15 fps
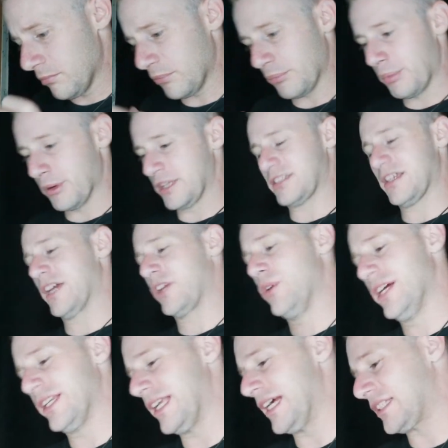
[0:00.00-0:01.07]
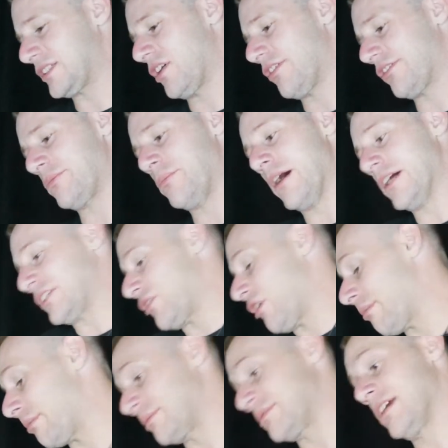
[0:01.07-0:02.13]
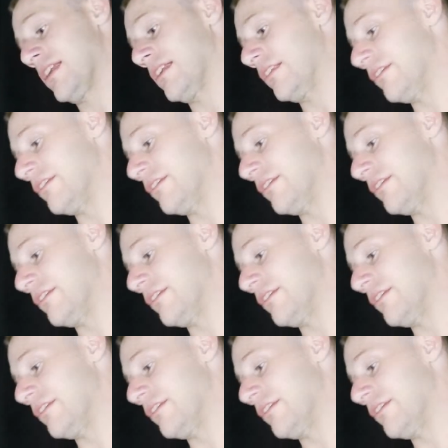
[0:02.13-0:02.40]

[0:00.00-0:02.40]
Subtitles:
But it's like you hit that soft spot, Scorpio, I'm telling